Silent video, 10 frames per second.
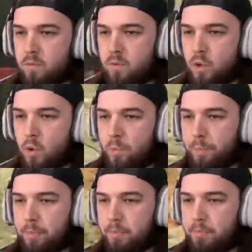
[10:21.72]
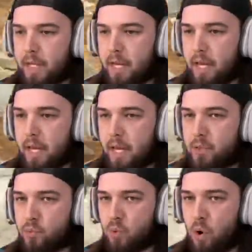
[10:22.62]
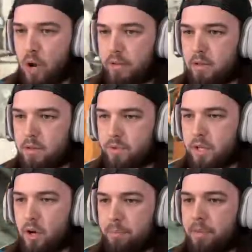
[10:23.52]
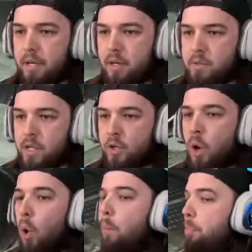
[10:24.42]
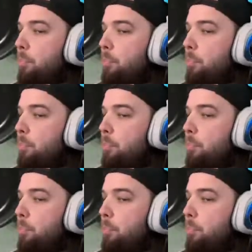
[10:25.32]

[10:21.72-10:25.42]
Nope. That's right. That was a really hard pee. I was like, nope.